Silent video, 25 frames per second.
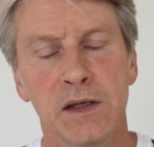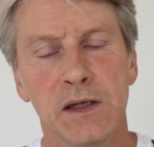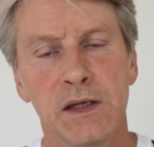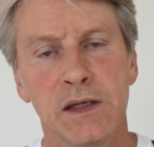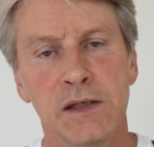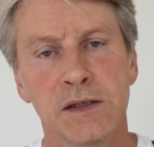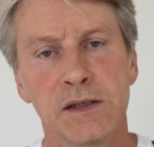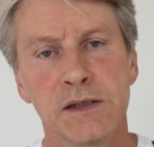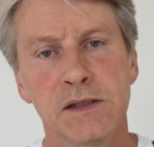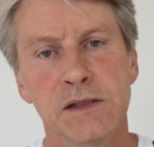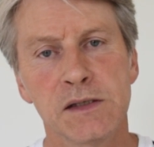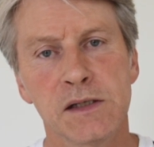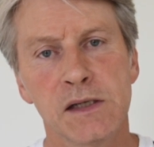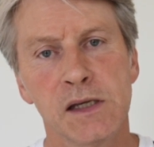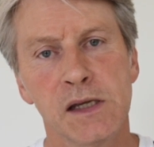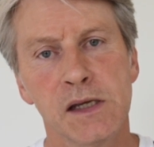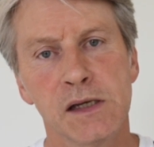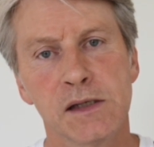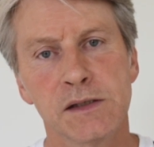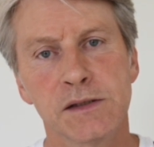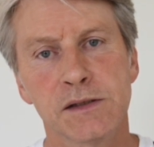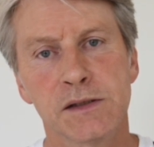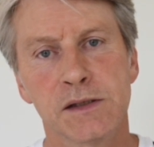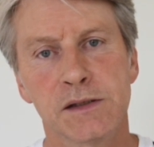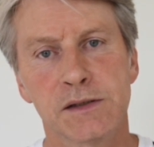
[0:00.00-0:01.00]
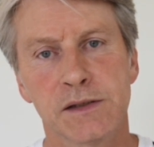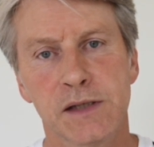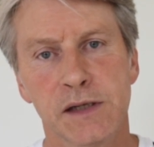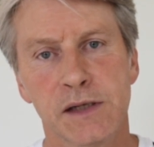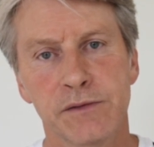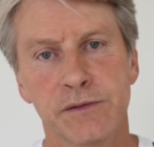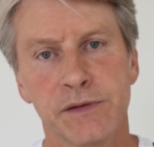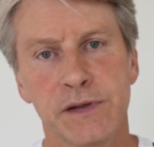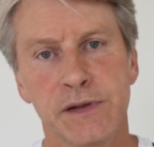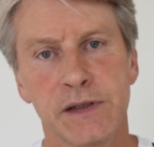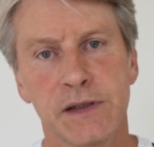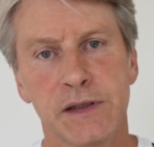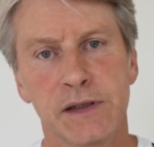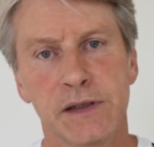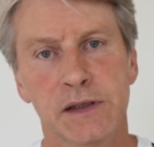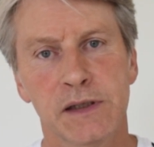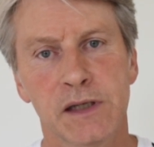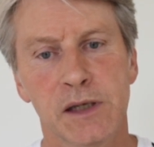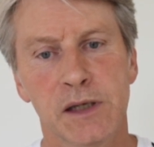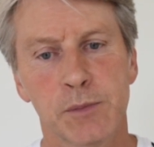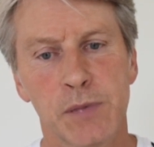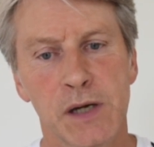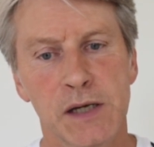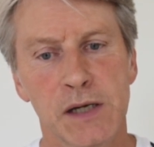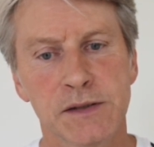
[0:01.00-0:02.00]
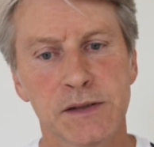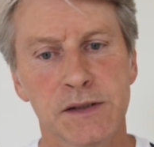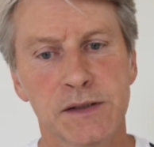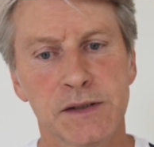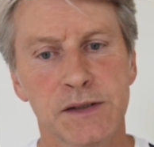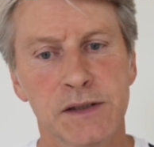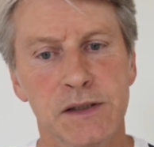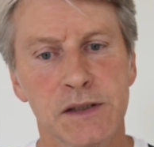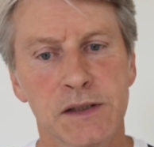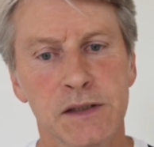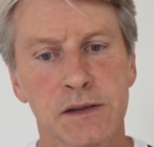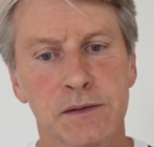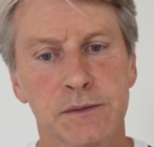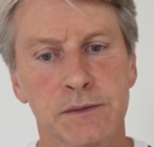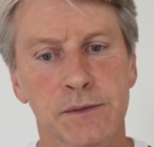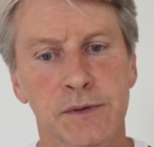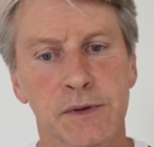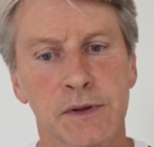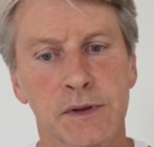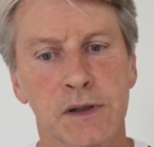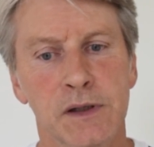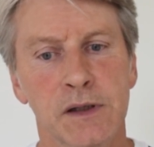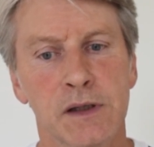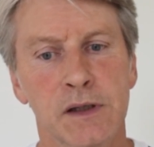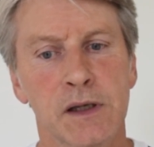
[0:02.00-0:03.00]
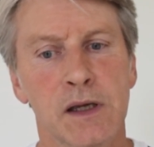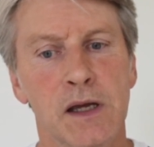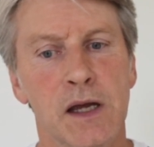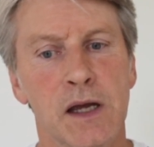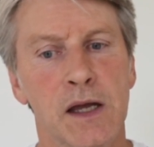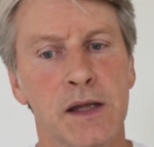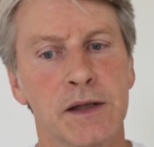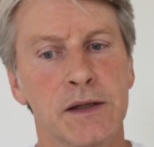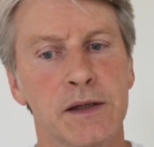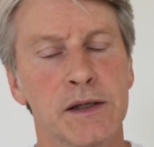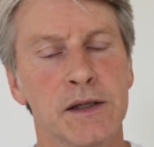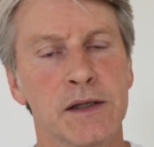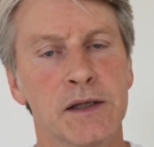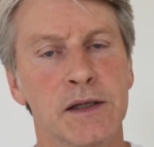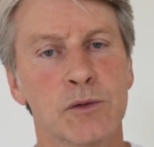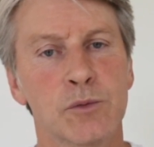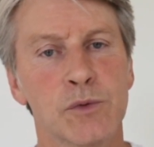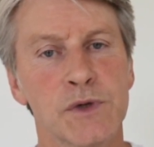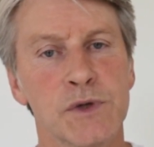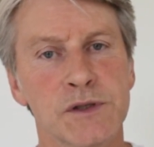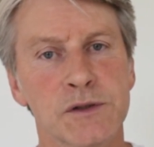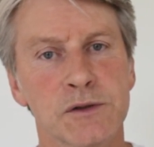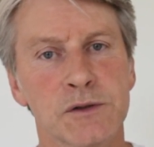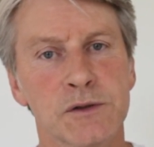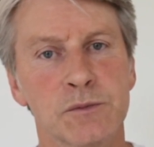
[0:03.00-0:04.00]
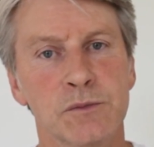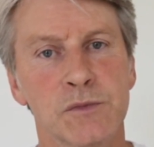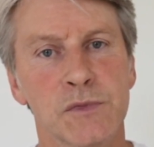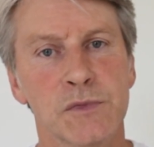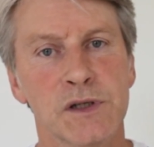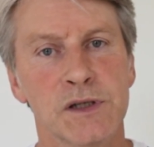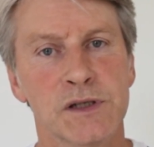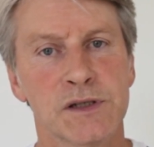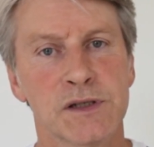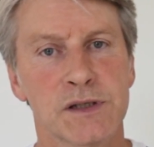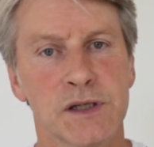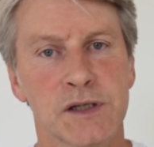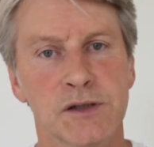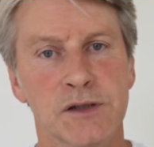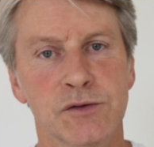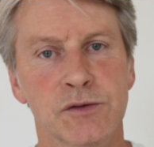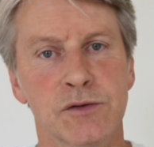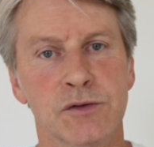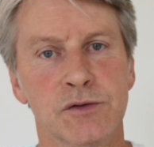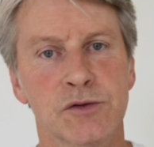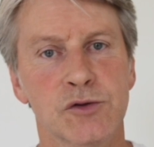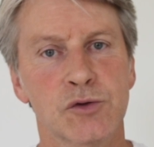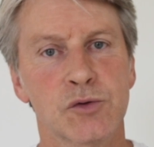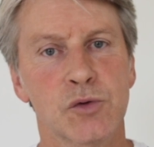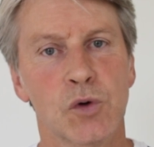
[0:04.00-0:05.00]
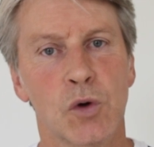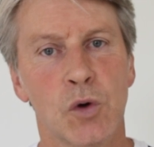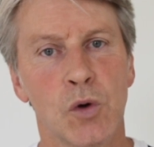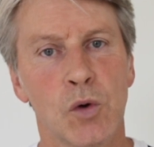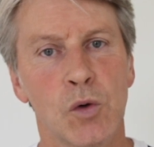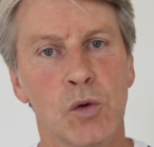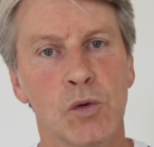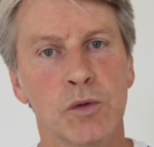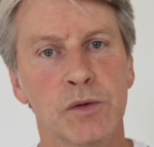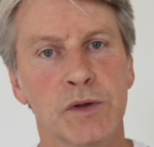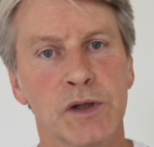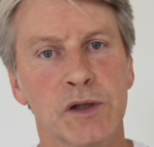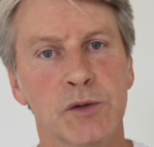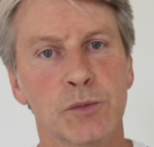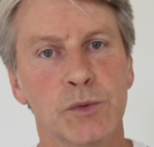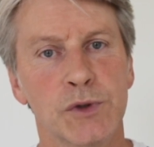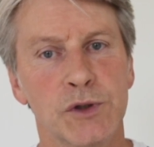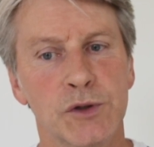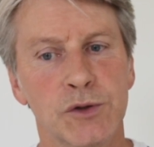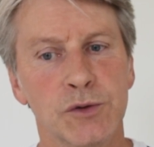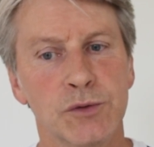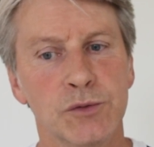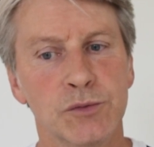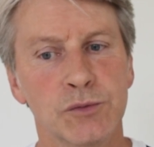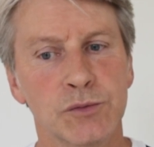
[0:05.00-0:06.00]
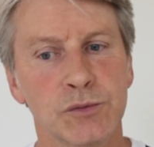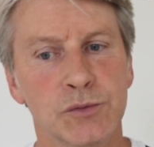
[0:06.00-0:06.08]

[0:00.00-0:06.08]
In this class, the self-healing capacity and the inner wisdom is central to all that we do.